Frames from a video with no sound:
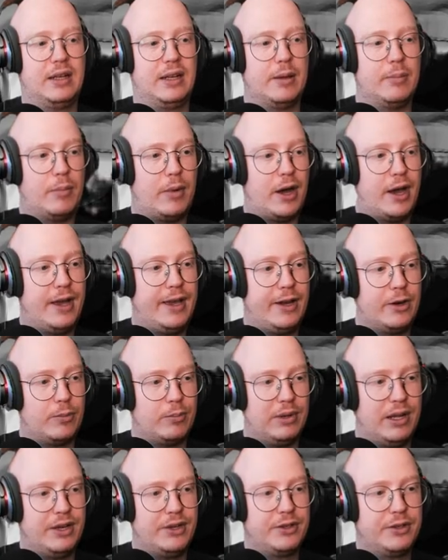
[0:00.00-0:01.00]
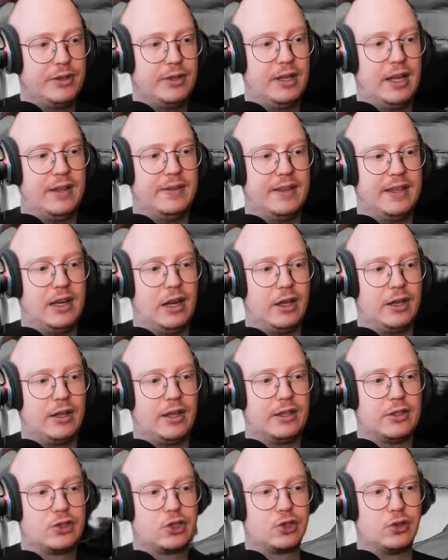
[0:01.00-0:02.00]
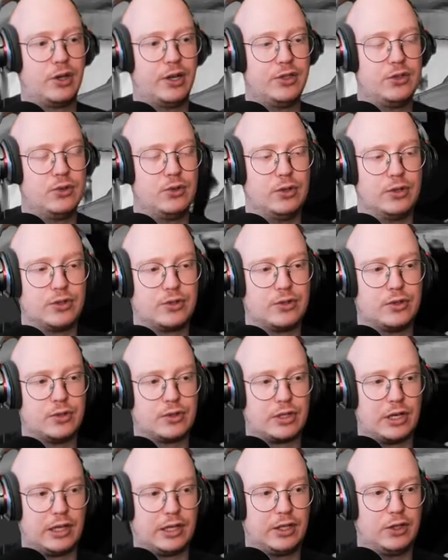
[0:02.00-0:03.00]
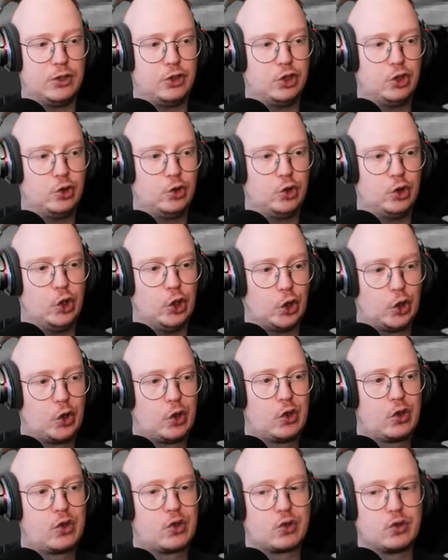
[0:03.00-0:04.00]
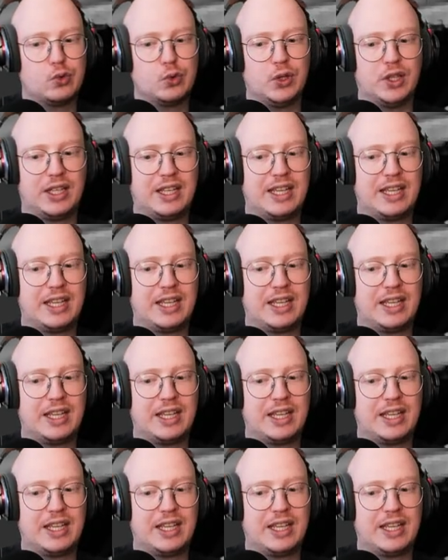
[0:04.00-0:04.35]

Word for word: uh, Maya or Blender and then like try to just, just like look through the